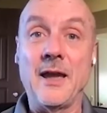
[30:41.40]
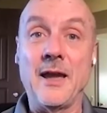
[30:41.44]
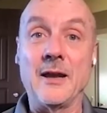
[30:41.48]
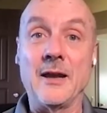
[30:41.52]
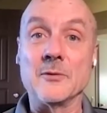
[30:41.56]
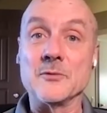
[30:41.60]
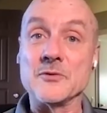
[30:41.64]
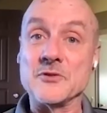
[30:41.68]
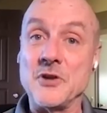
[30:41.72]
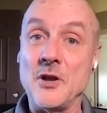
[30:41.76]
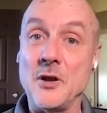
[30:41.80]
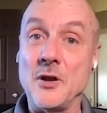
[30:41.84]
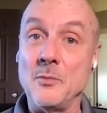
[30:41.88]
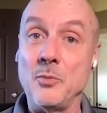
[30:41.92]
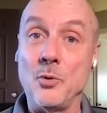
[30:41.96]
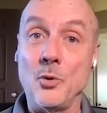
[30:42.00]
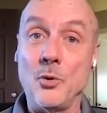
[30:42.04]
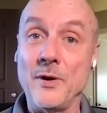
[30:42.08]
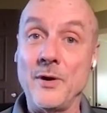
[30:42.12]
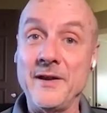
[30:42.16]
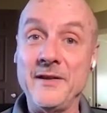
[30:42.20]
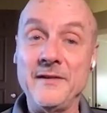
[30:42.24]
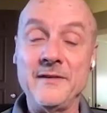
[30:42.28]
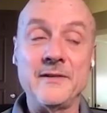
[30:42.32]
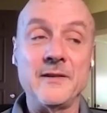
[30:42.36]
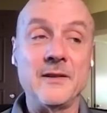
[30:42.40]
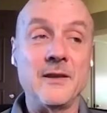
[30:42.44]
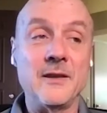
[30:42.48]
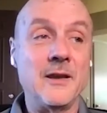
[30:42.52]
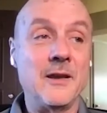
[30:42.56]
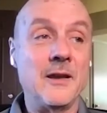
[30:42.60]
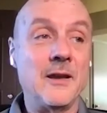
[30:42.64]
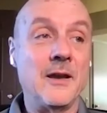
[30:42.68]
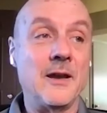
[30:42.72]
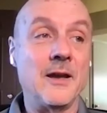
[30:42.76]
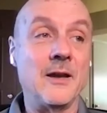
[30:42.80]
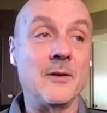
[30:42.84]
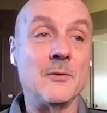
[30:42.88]
And it was all boys.
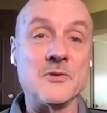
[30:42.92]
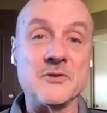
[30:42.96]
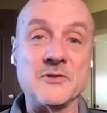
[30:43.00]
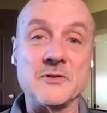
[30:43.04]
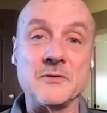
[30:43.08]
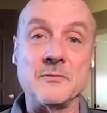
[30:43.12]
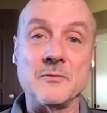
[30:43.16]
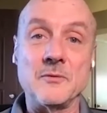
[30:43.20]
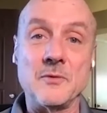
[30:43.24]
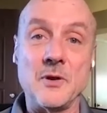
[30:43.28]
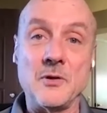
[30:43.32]
It was